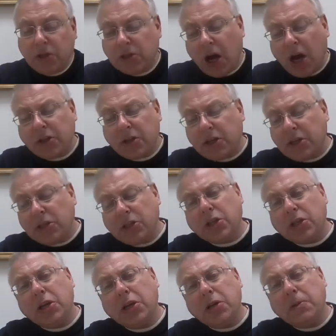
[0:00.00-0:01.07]
sardine
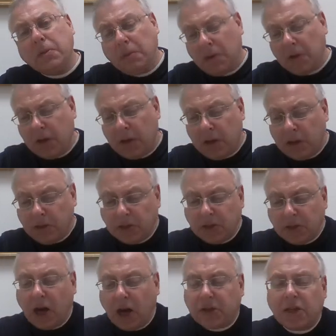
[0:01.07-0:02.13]
tin
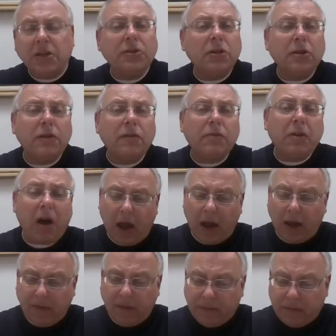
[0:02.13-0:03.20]
of
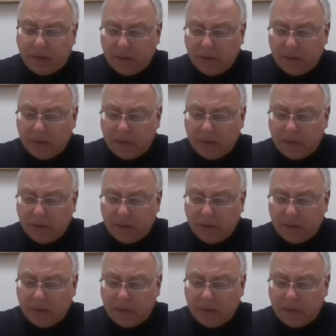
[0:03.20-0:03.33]
life,